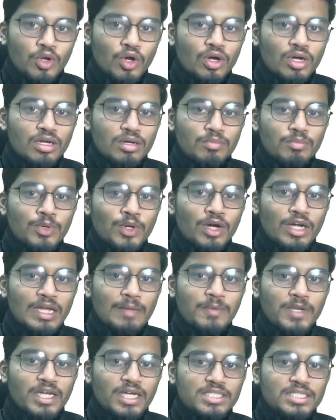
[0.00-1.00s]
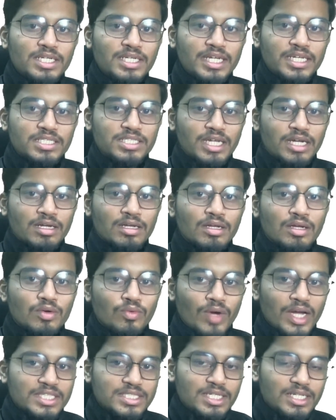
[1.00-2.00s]
Blog application, tech stack,
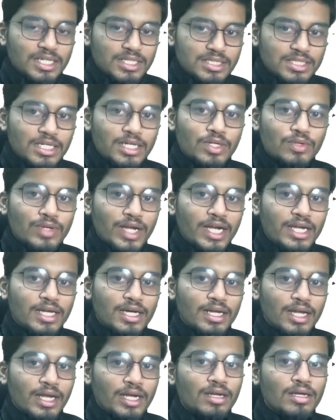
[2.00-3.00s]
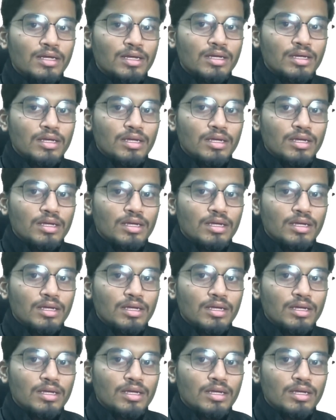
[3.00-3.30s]
why is it necessary to write here, right?